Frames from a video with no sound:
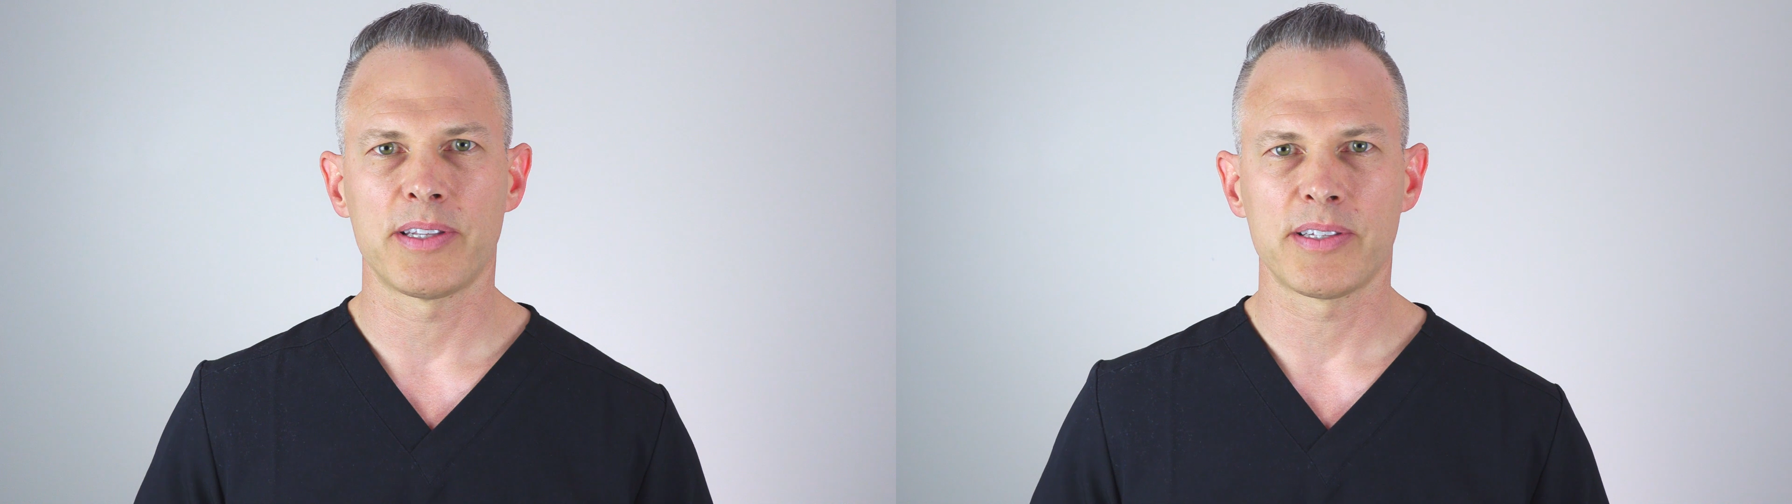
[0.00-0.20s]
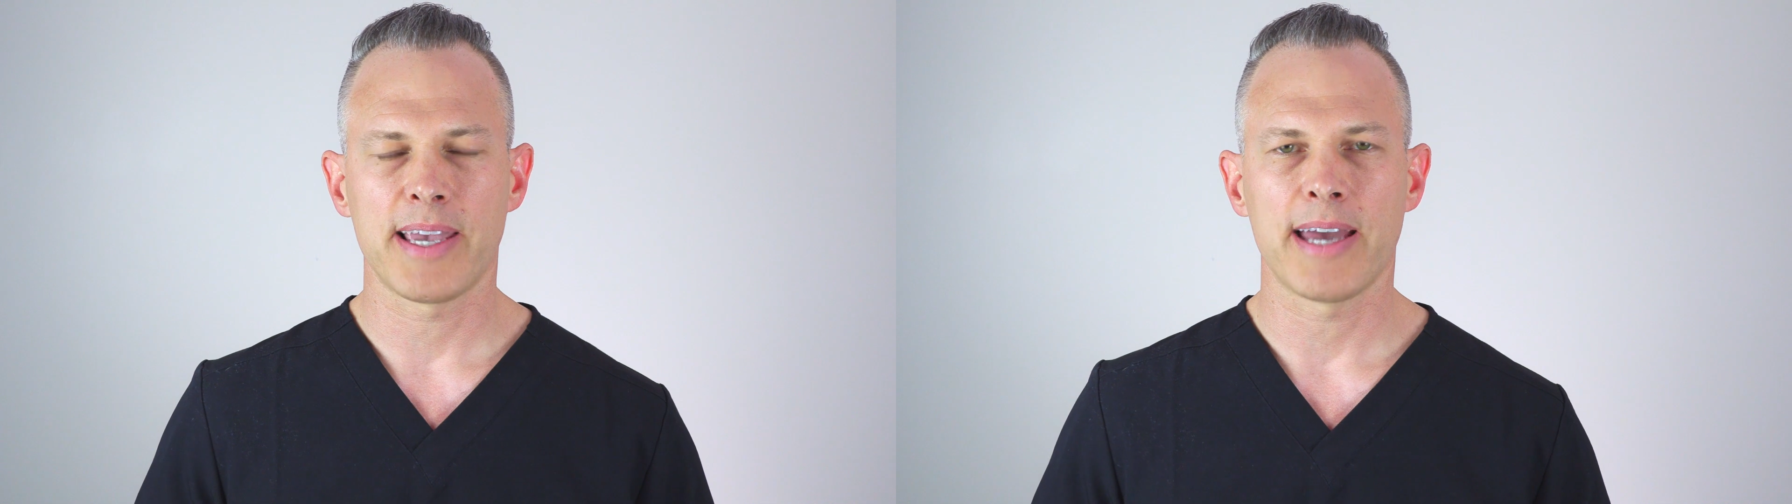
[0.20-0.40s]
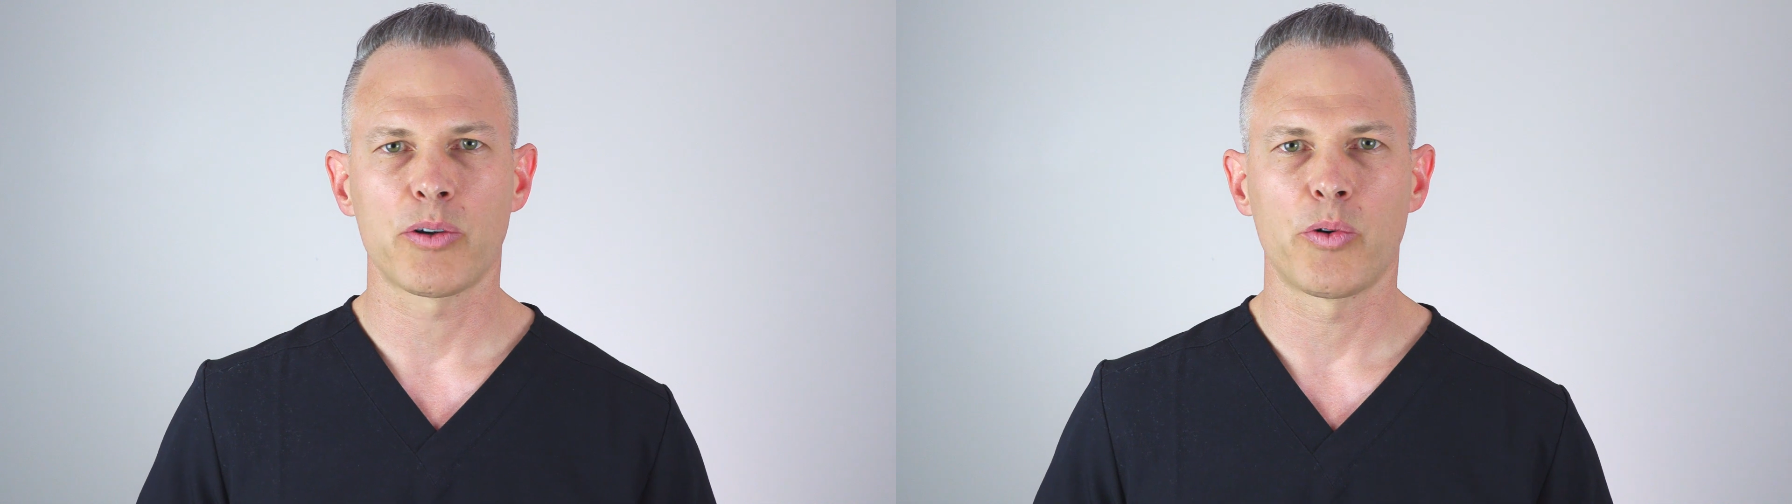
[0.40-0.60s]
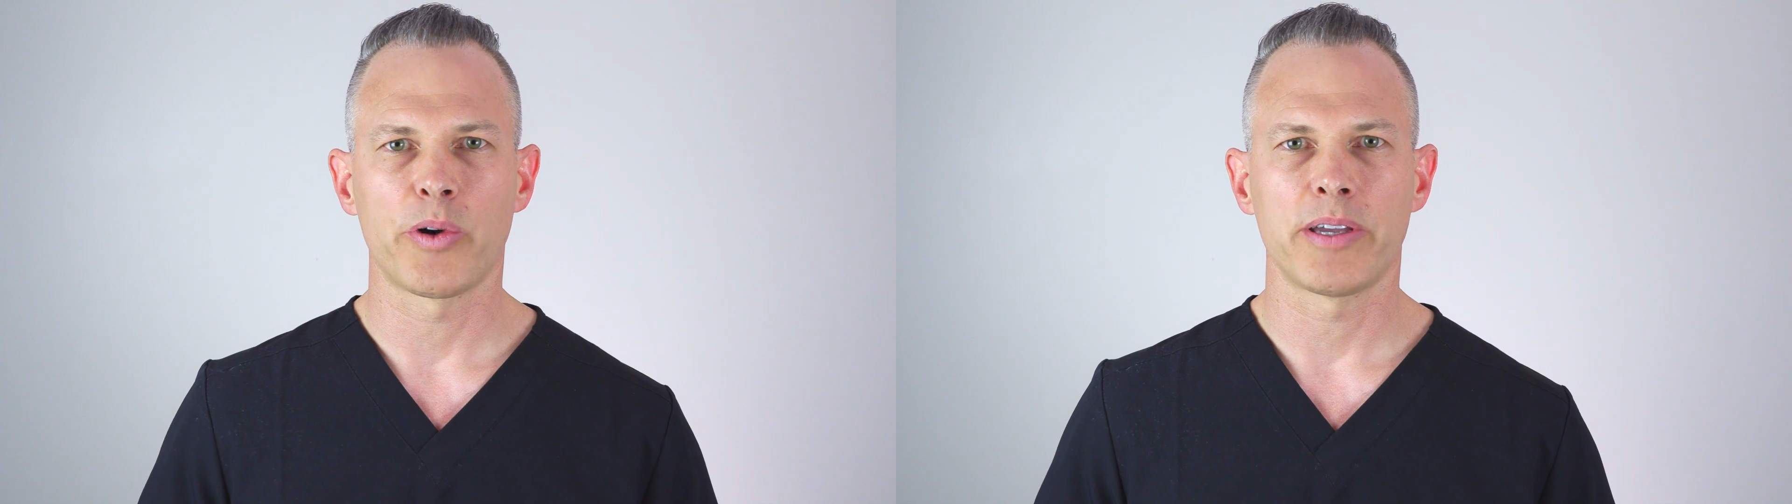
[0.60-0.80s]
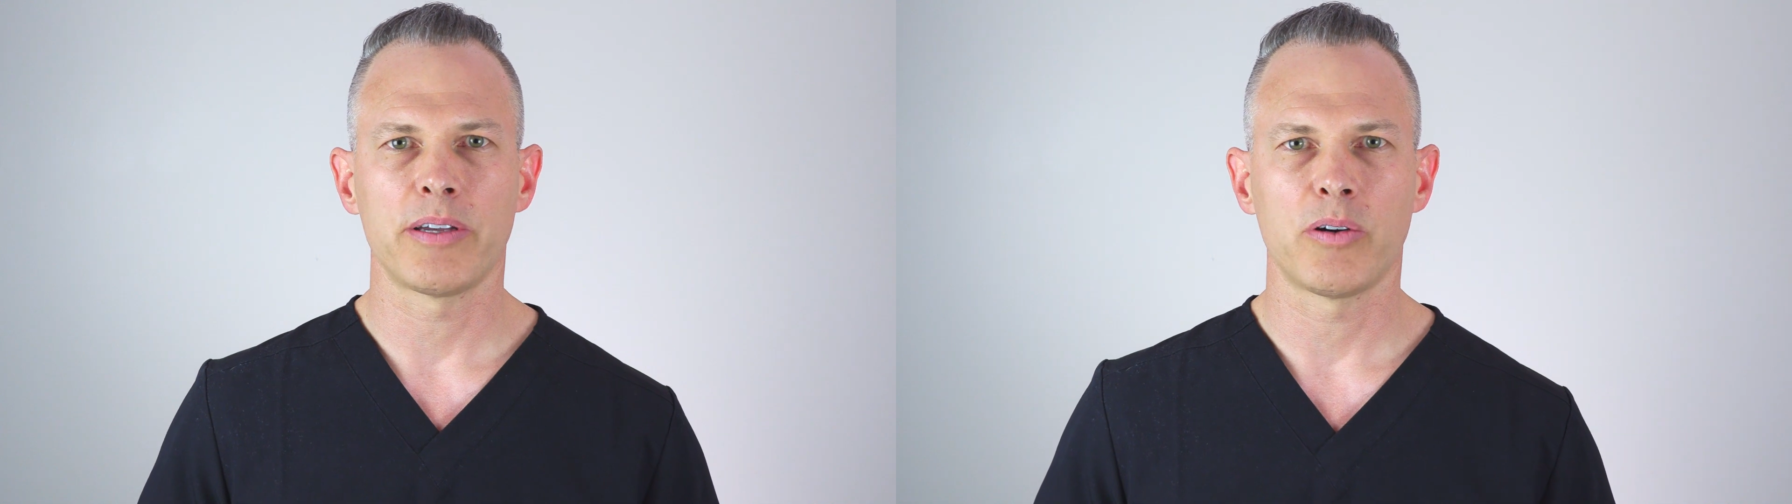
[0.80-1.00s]
in this
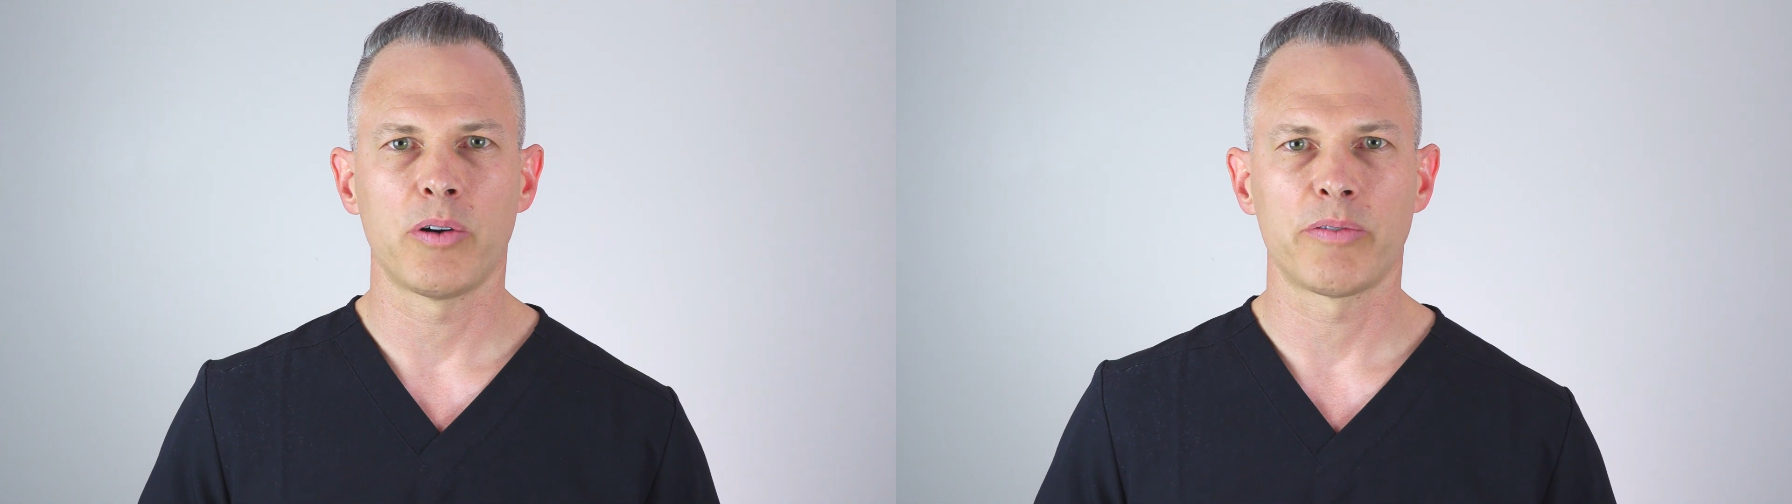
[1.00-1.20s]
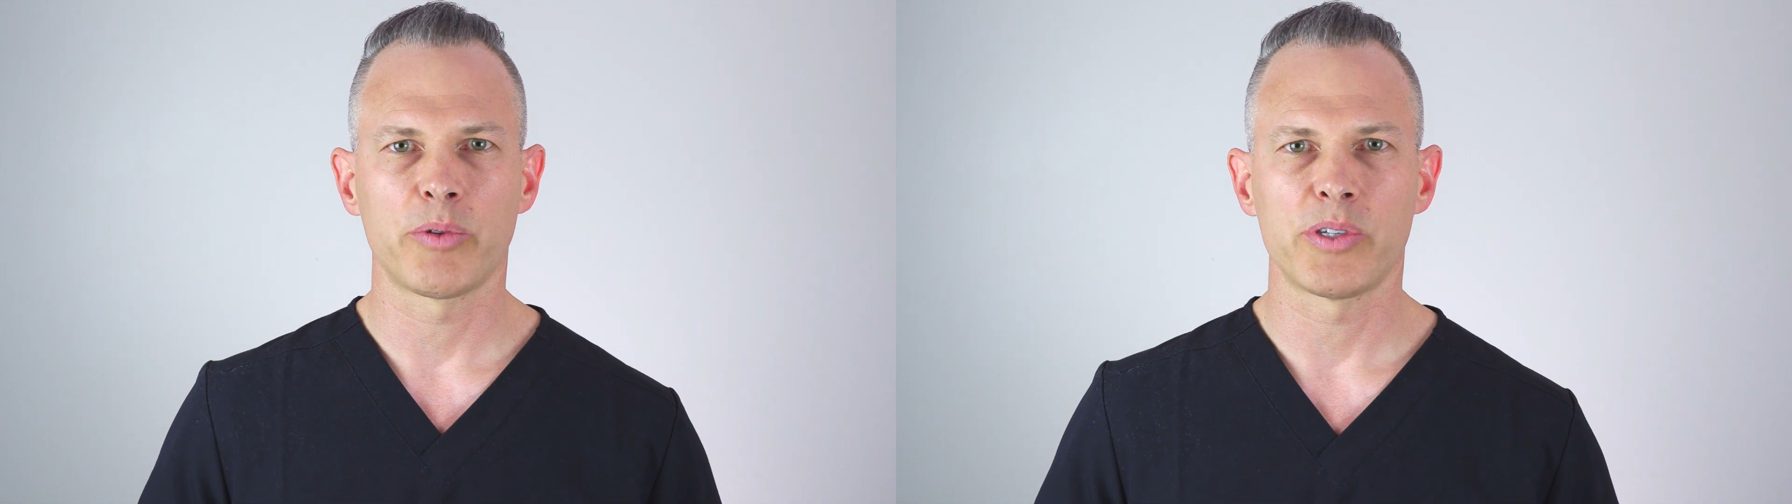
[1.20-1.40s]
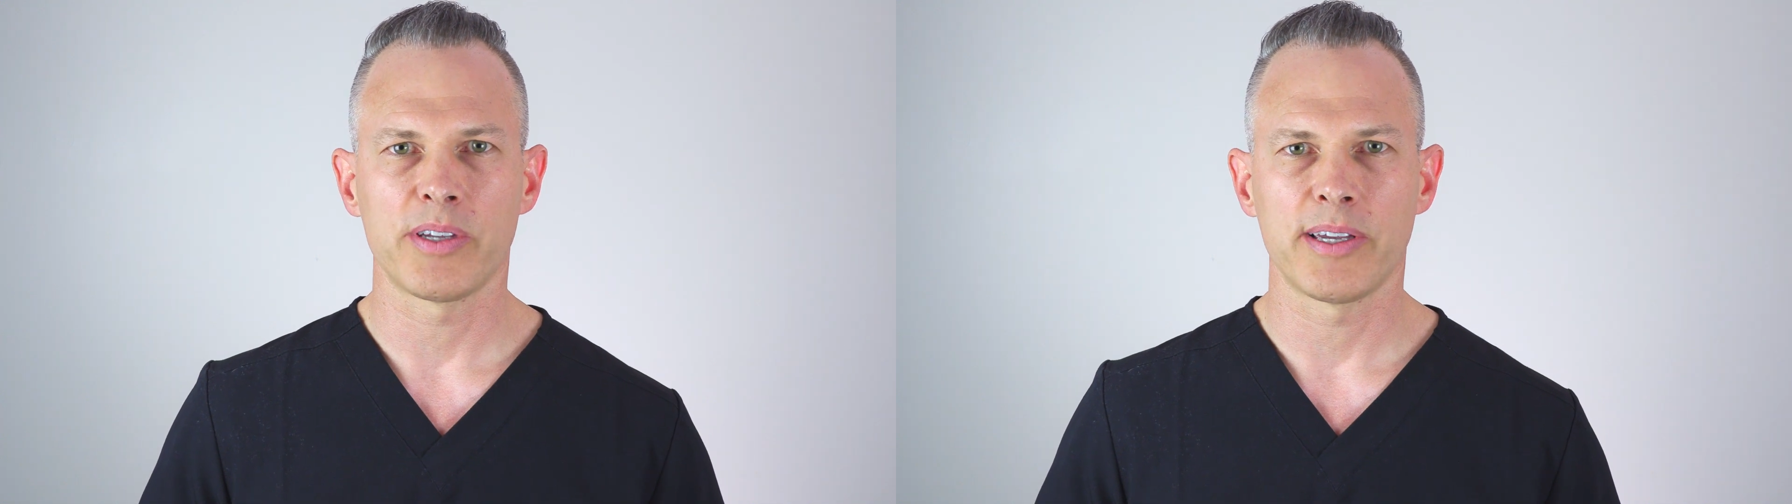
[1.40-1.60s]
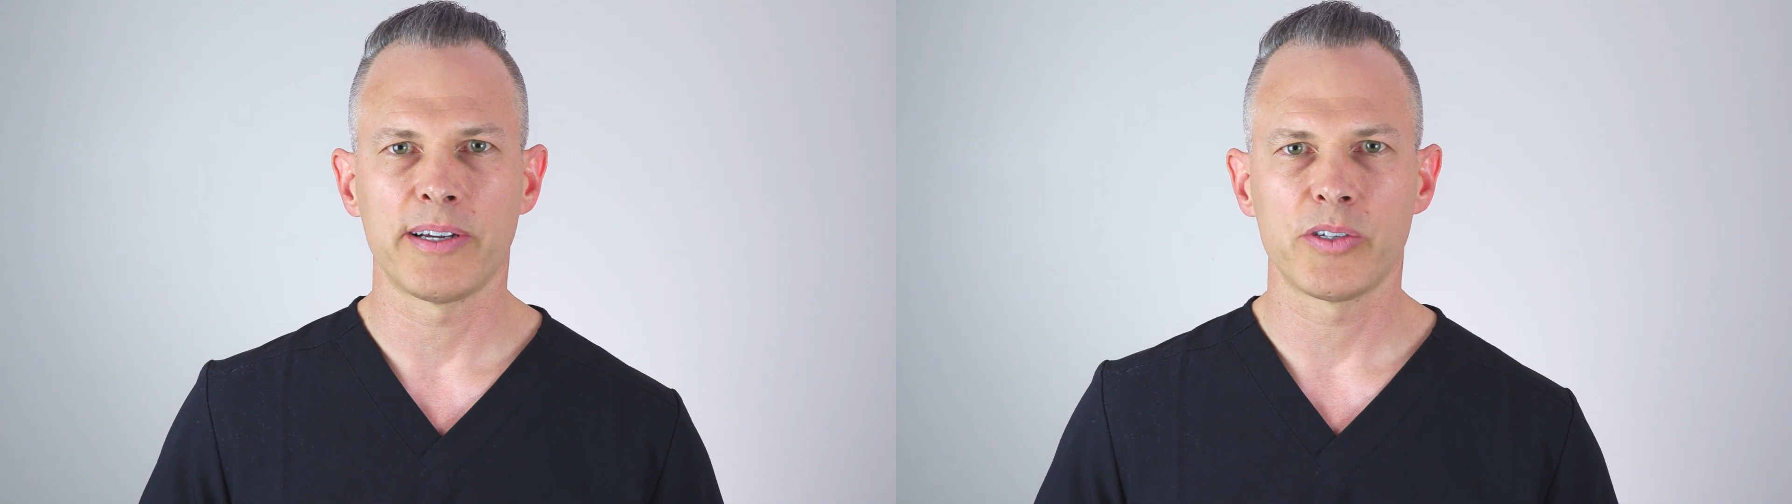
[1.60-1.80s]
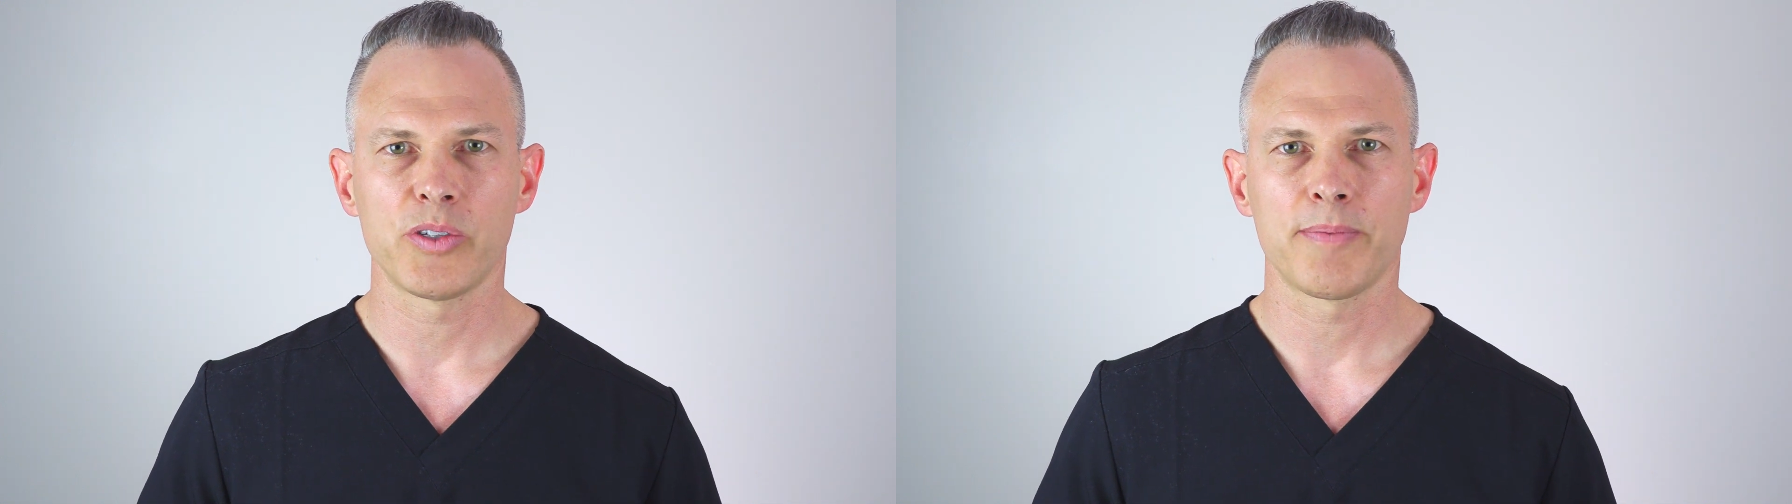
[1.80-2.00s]
category over recent
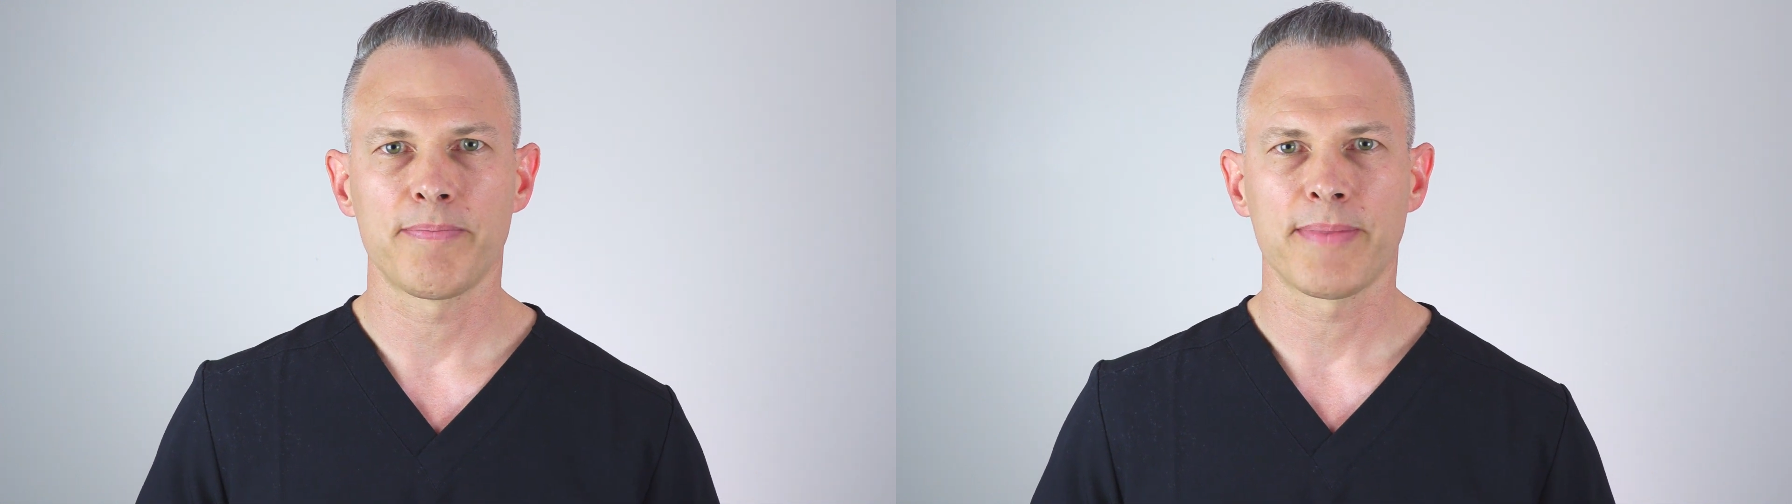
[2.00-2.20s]
years.